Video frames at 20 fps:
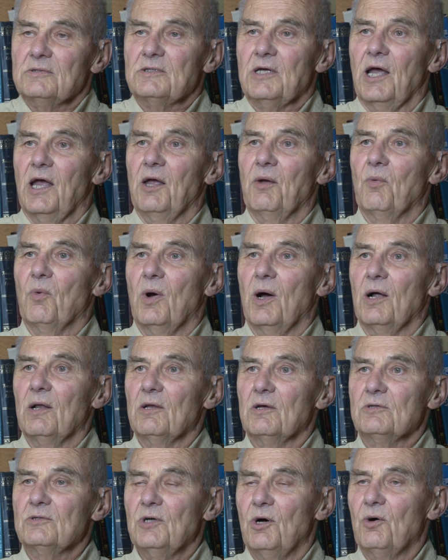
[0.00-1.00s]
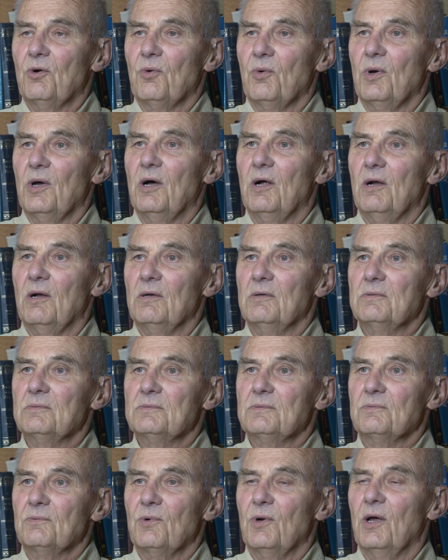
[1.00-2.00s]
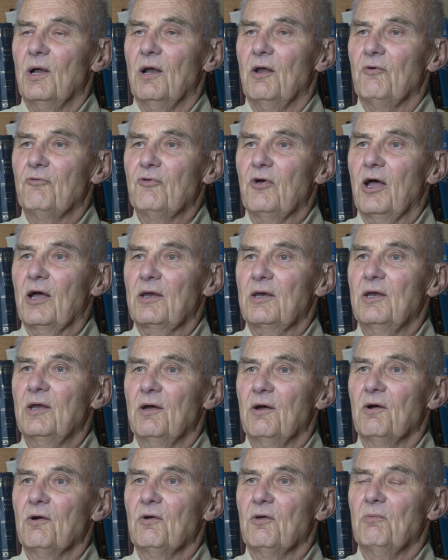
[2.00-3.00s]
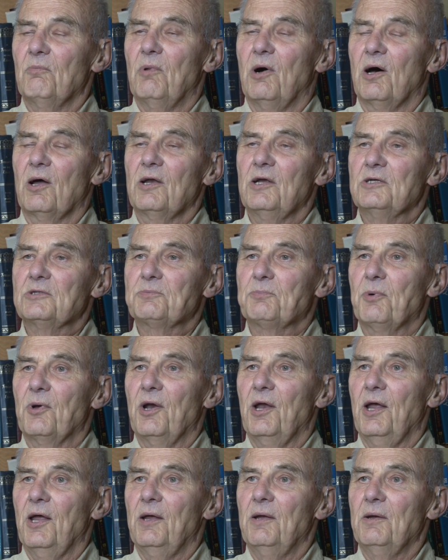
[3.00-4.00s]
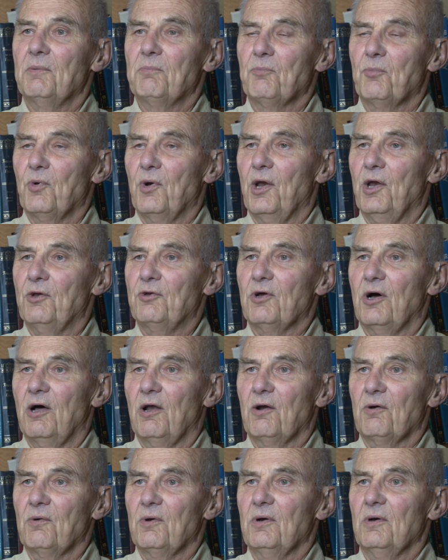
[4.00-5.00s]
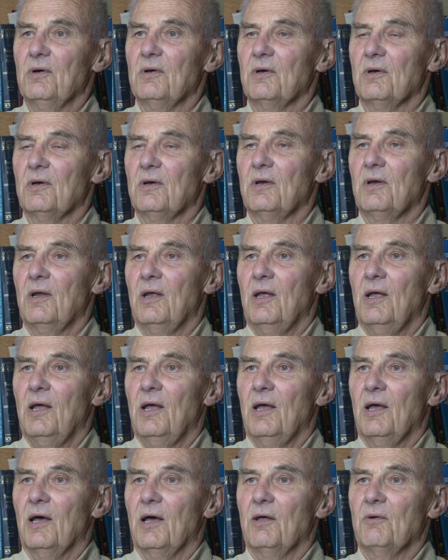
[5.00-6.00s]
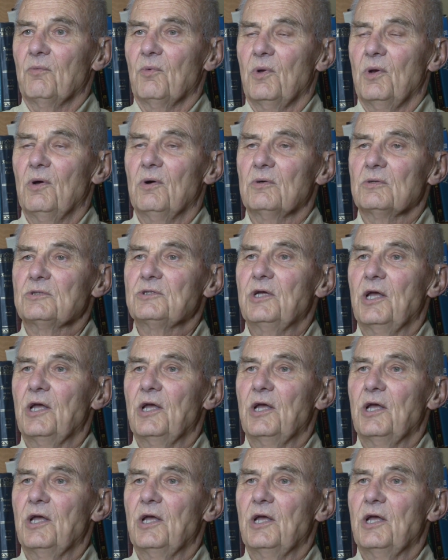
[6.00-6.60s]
saying, well, there's no real effect here. The body's pretty tolerant and we don't